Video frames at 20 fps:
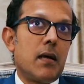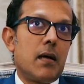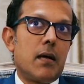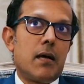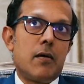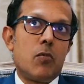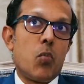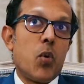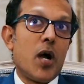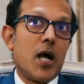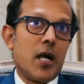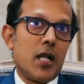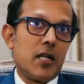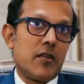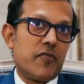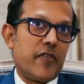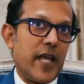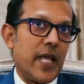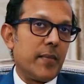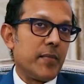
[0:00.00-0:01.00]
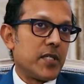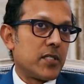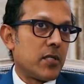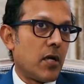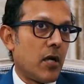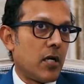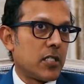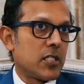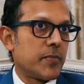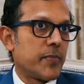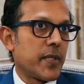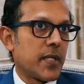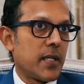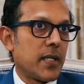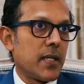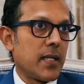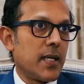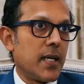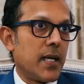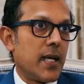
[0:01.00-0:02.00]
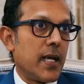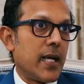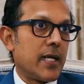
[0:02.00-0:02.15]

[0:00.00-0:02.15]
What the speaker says: world-famous hospital